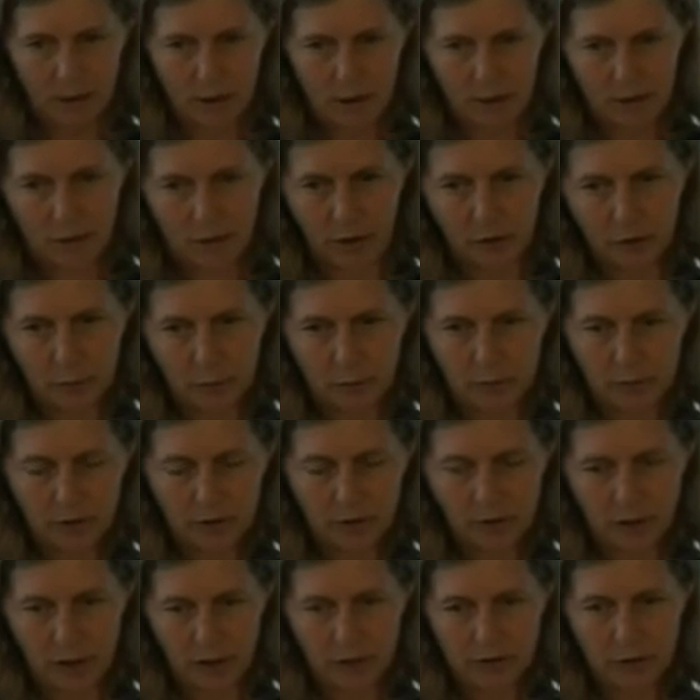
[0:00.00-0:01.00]
adjustments
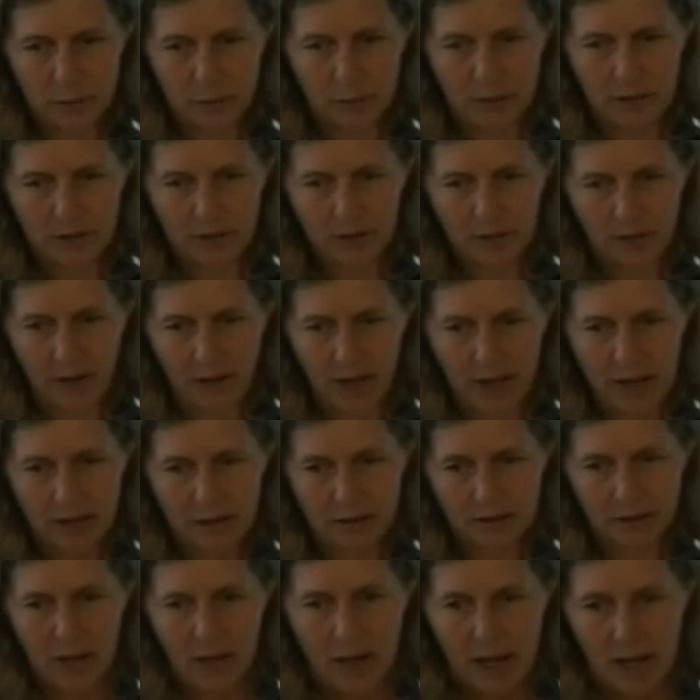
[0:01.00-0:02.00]
he's going to make to
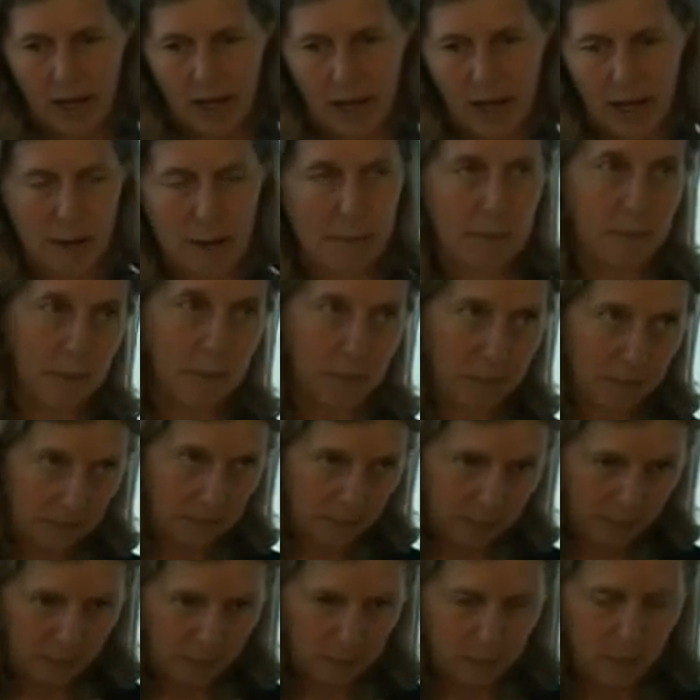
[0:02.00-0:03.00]
that.
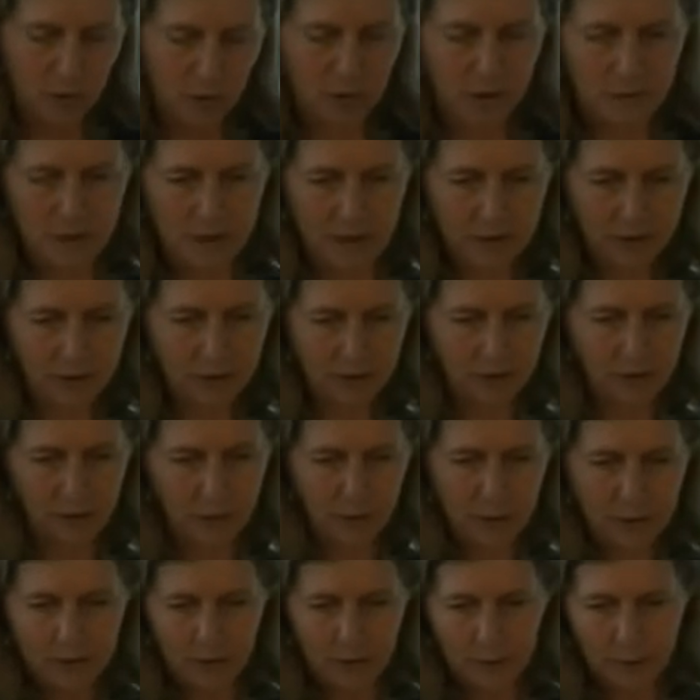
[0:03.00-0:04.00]
Muir mentioned the
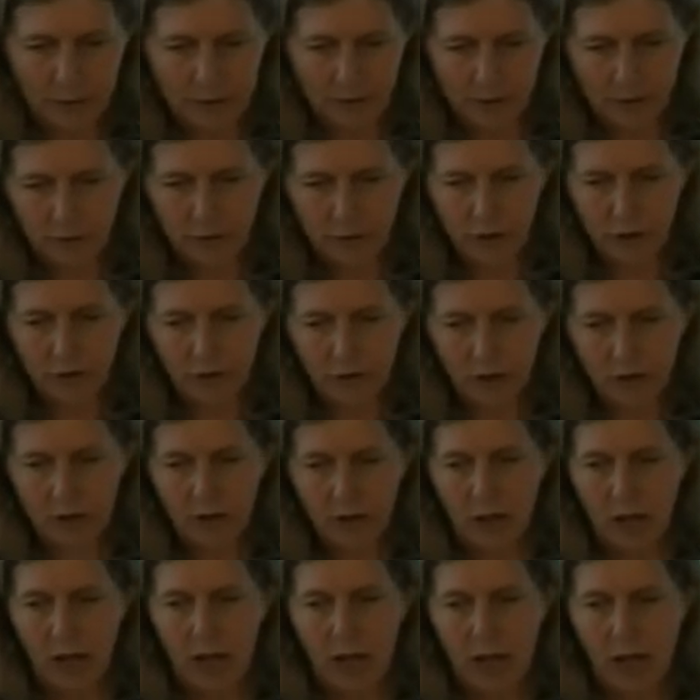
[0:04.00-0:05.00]
2020 vision.
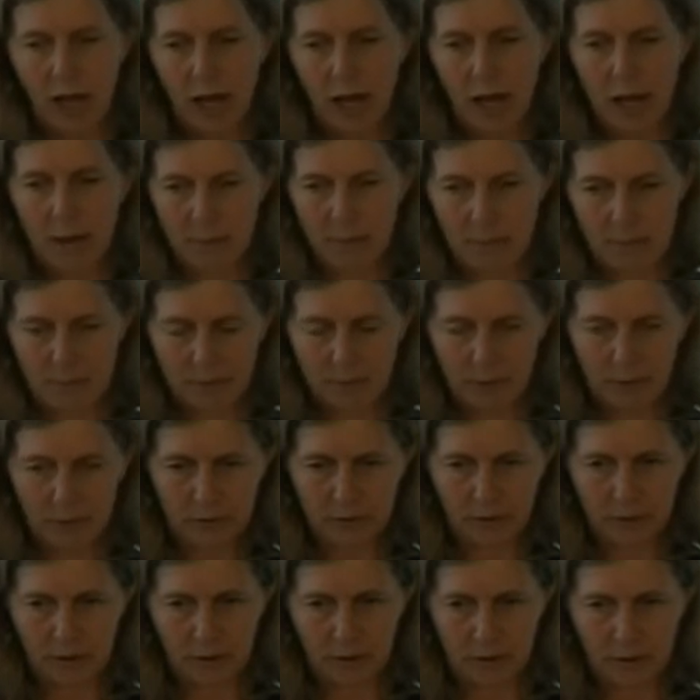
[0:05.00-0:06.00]
There's
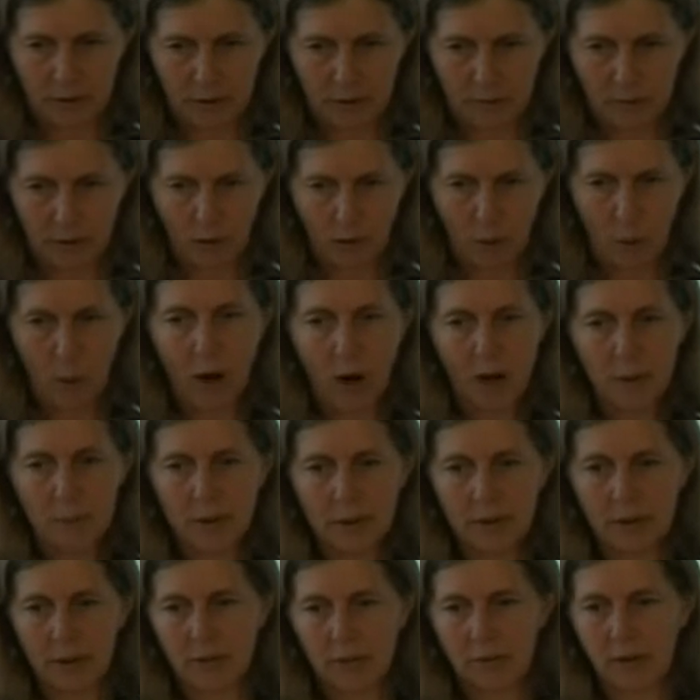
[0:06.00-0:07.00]
the
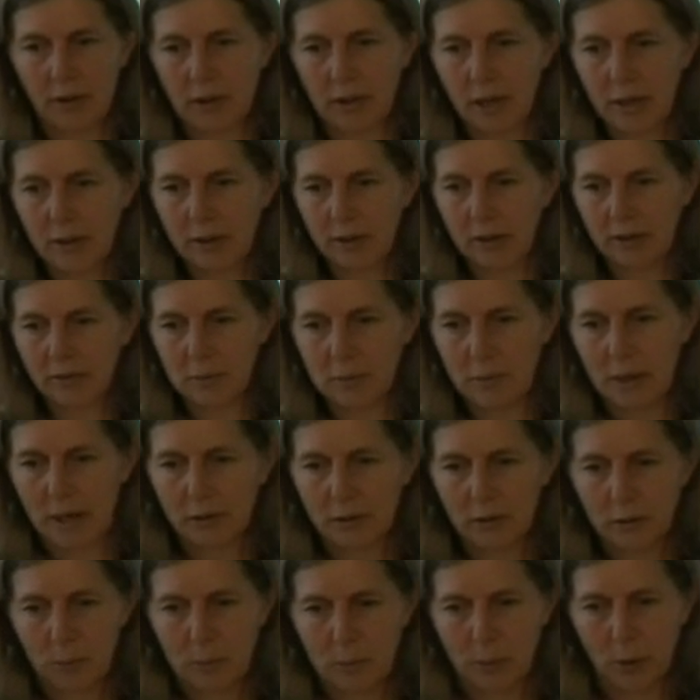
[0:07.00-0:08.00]
requirement under the Localism
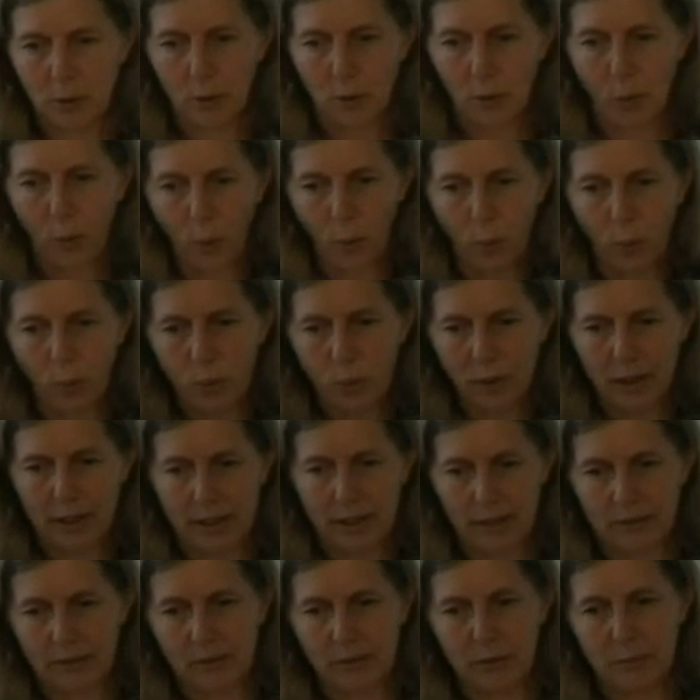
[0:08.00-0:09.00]
Act to put all
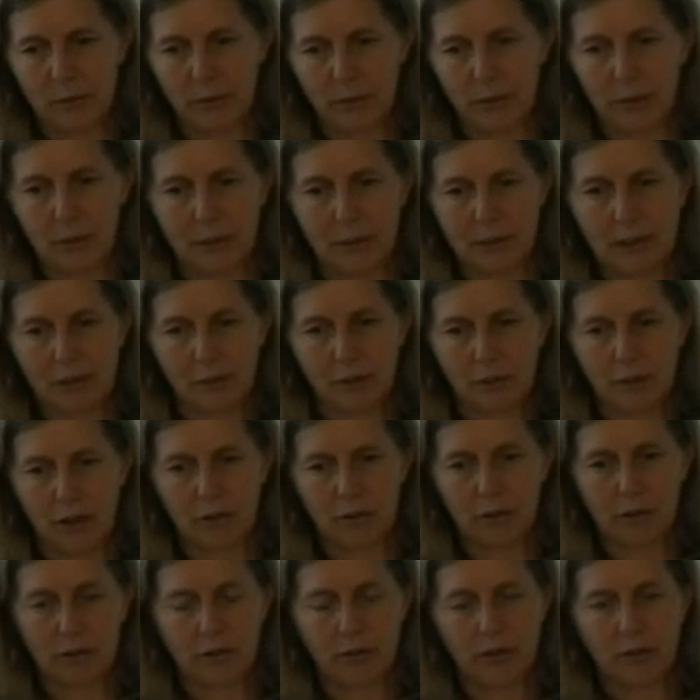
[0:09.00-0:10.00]
his environmental
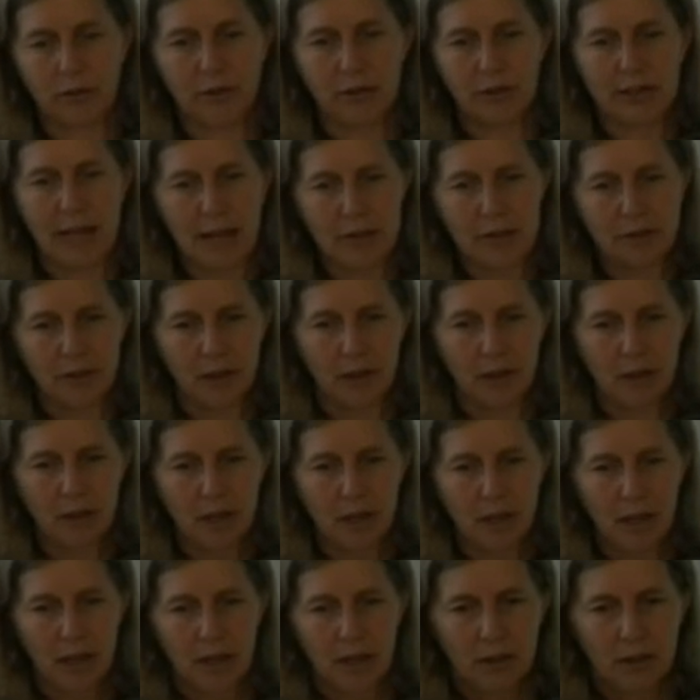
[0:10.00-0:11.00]
strategies together.
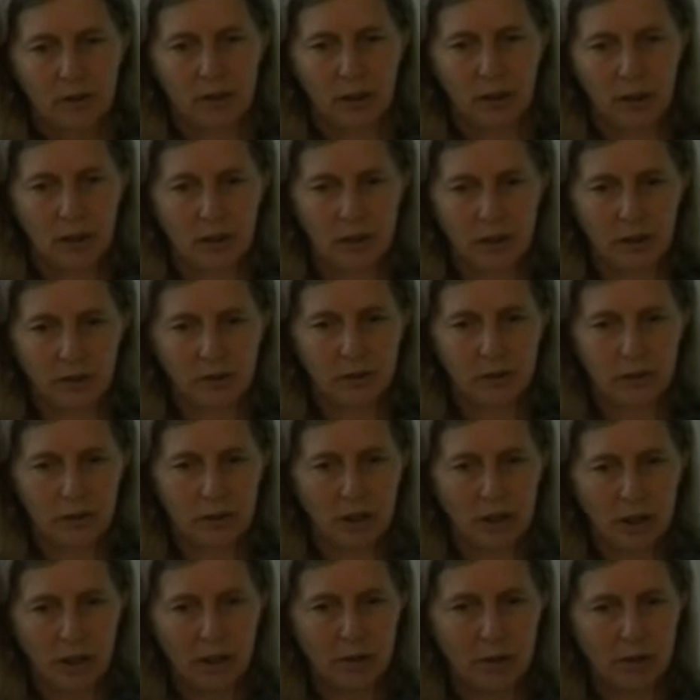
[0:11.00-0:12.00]
So there's,
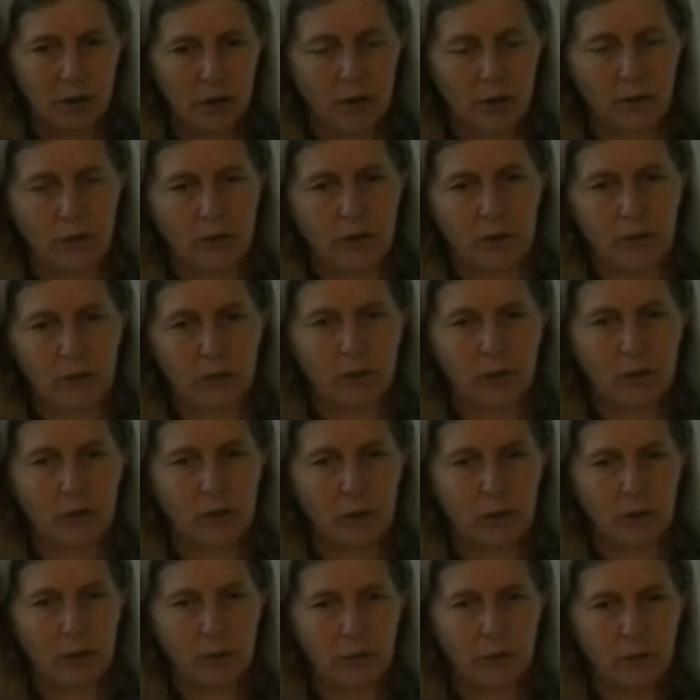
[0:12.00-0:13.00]
you know, chances to
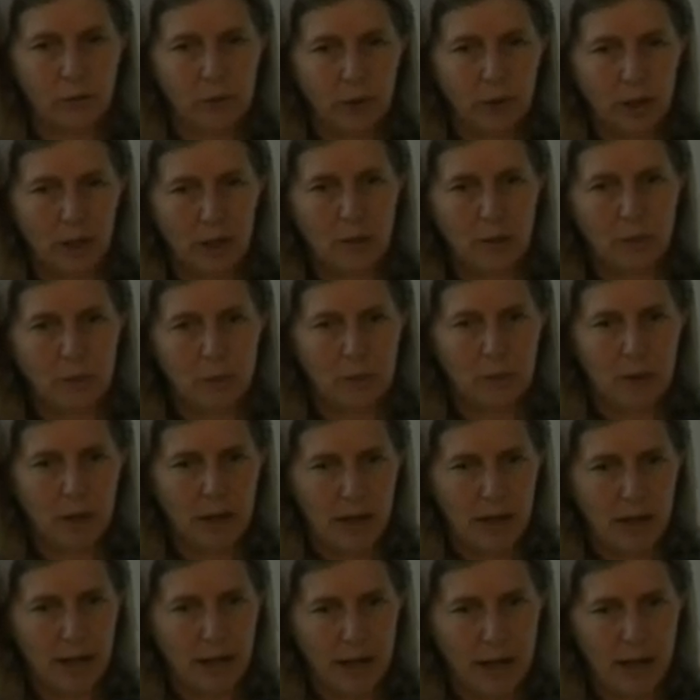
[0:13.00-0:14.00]
sort of, you know,
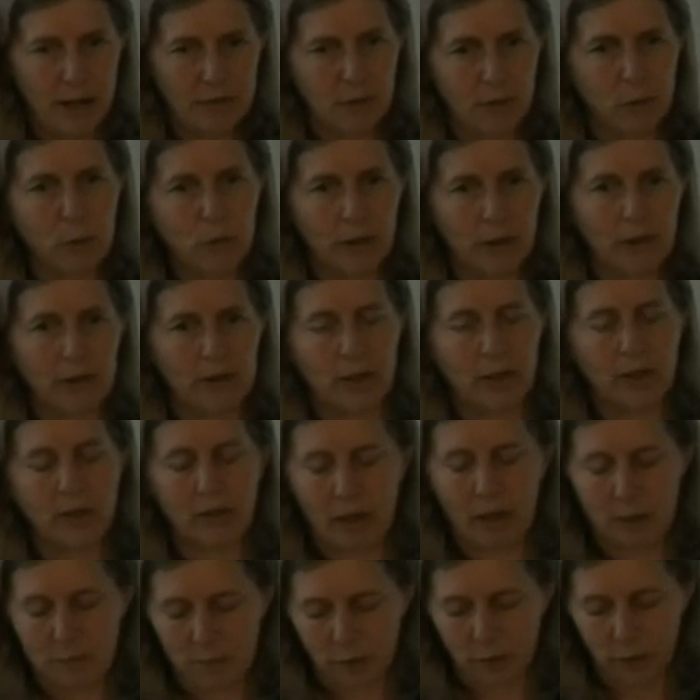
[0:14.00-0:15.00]
have all these things
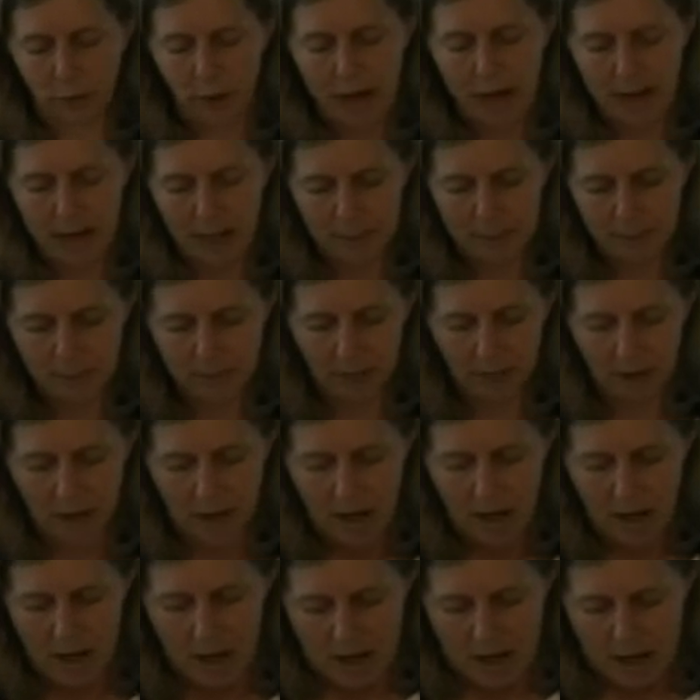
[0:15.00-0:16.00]
up for grabs.
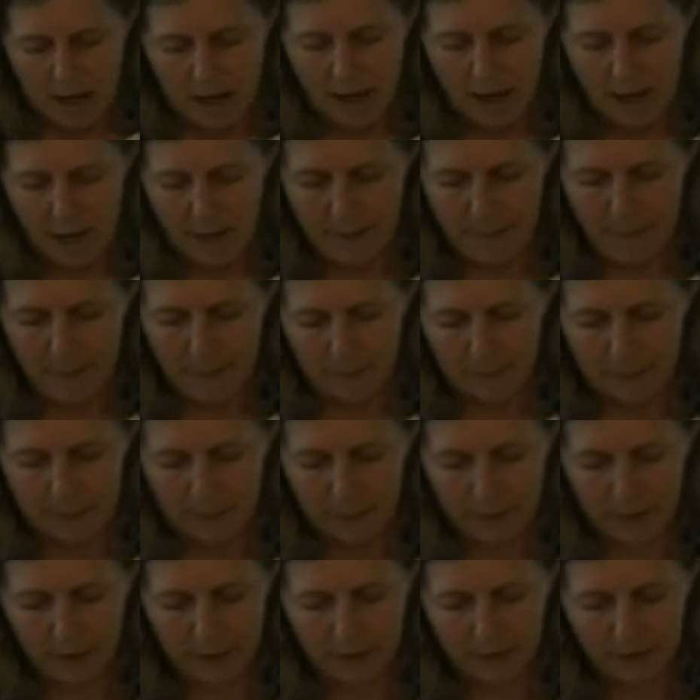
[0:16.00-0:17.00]

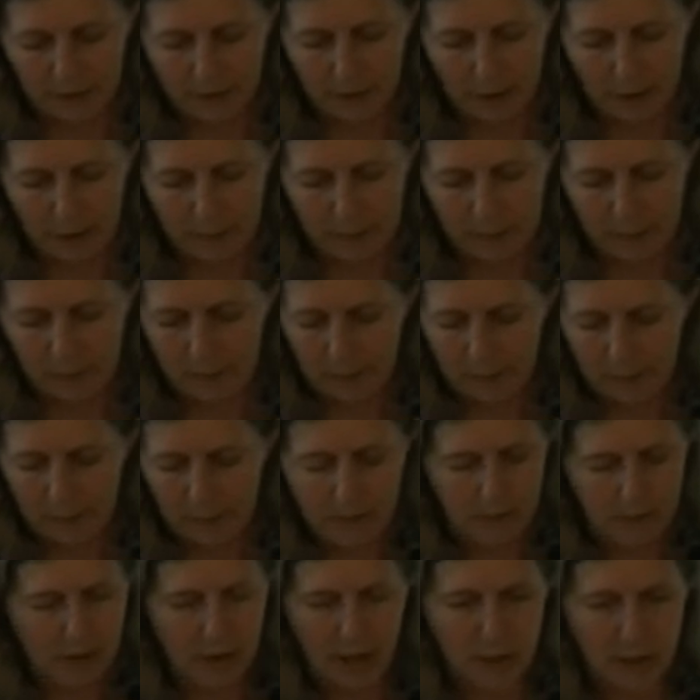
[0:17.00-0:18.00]
But
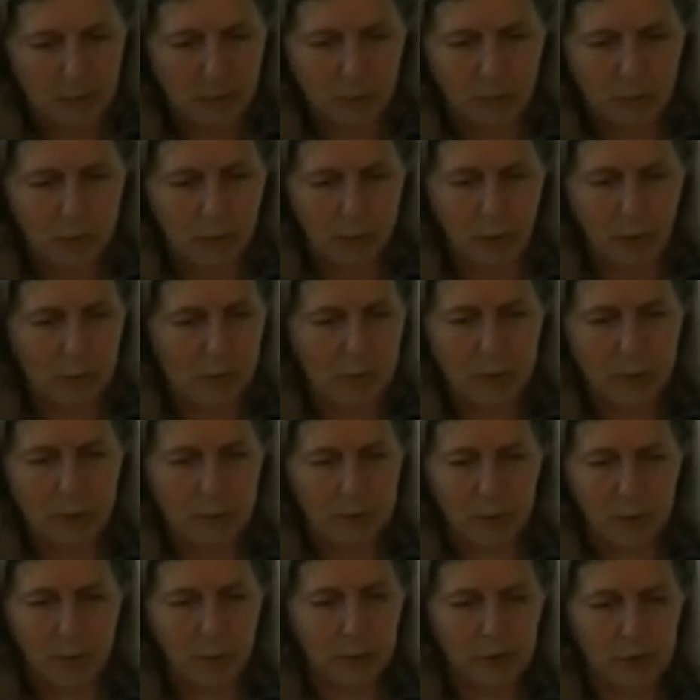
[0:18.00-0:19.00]
you know, from
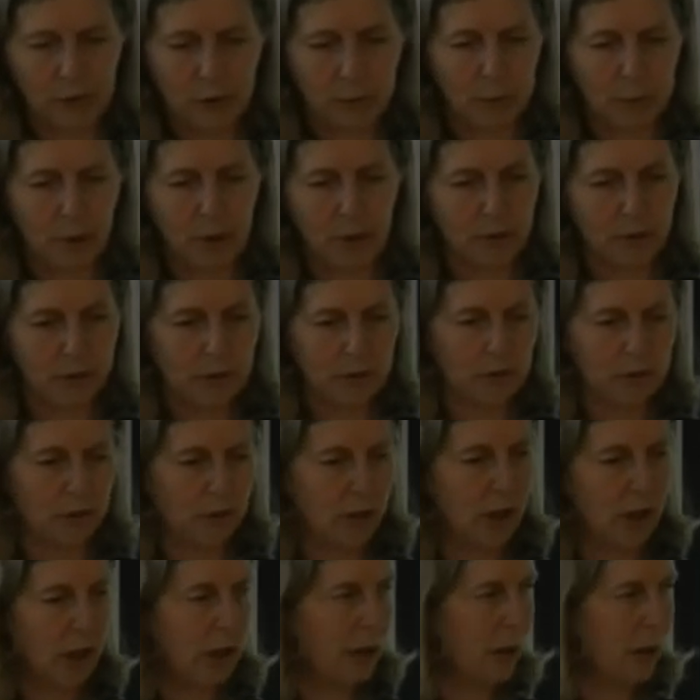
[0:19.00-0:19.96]
Boris's past